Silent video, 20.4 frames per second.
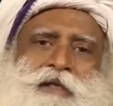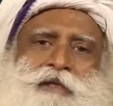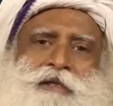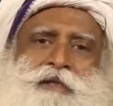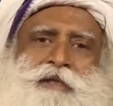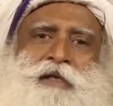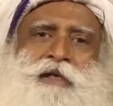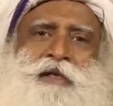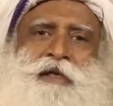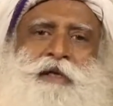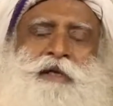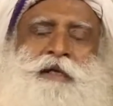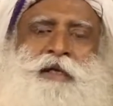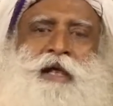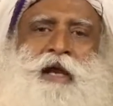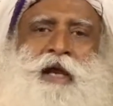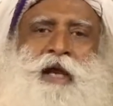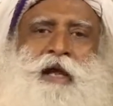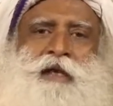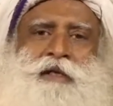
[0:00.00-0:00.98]
is,
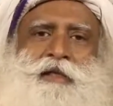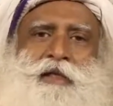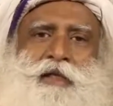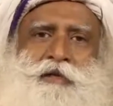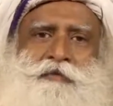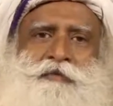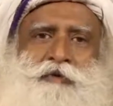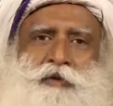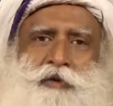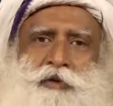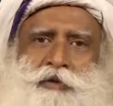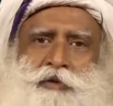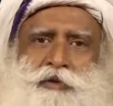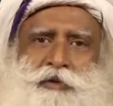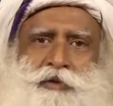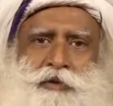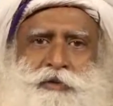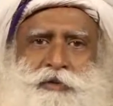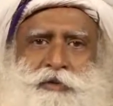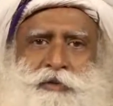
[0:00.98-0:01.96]
there are 3-4
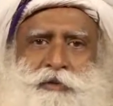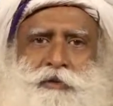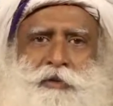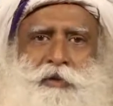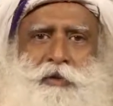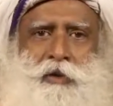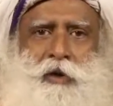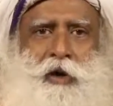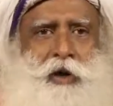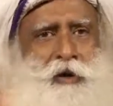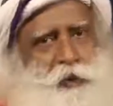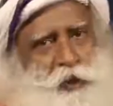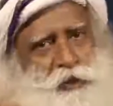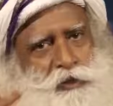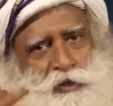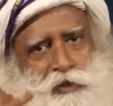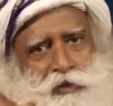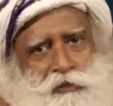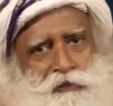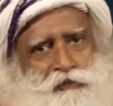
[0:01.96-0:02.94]
youth
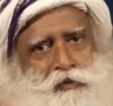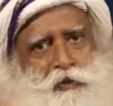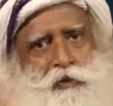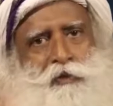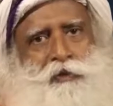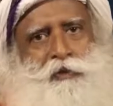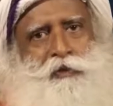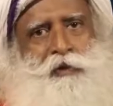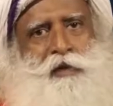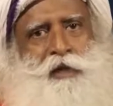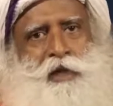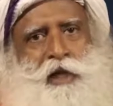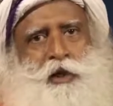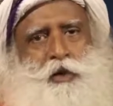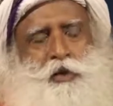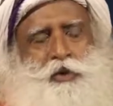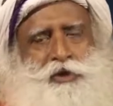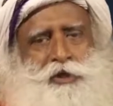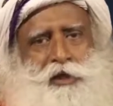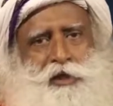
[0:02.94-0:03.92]
always on the phone
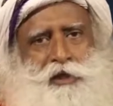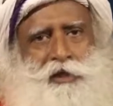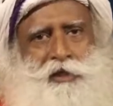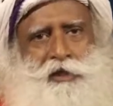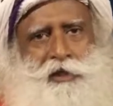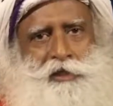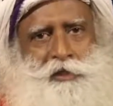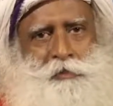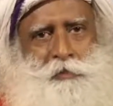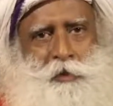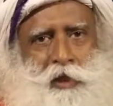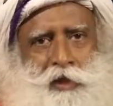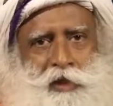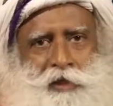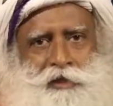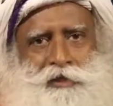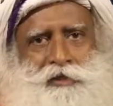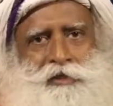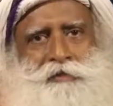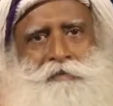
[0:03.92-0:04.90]
negotiating these
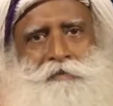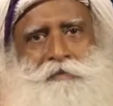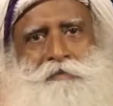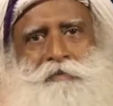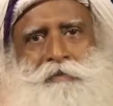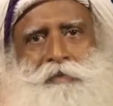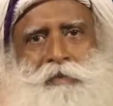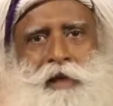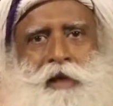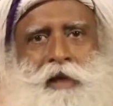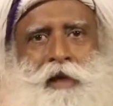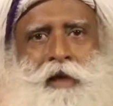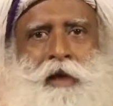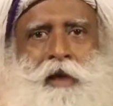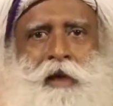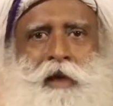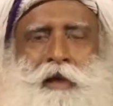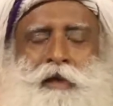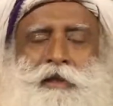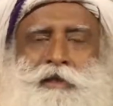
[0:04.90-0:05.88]
products.
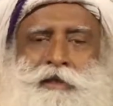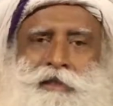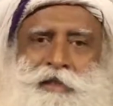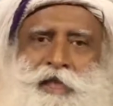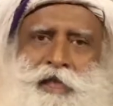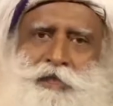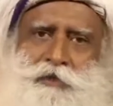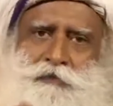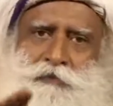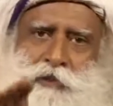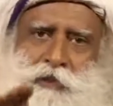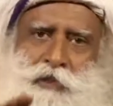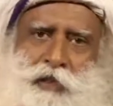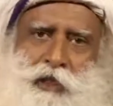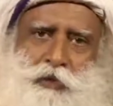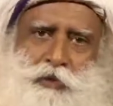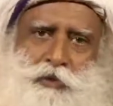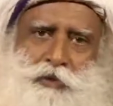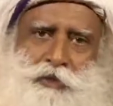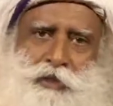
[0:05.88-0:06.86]
Just with
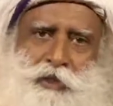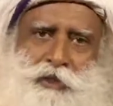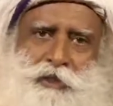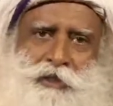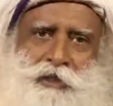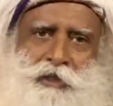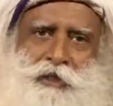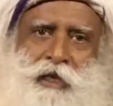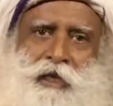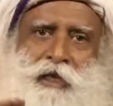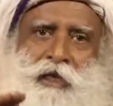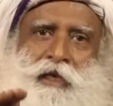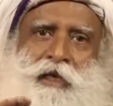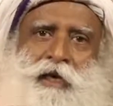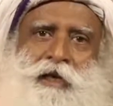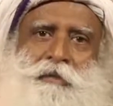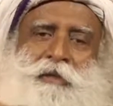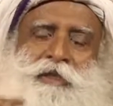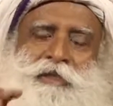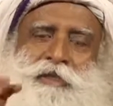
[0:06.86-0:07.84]
negotiation, their
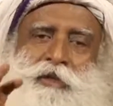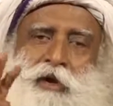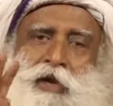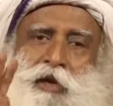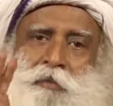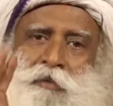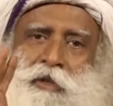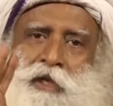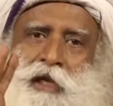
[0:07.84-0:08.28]
income has gone up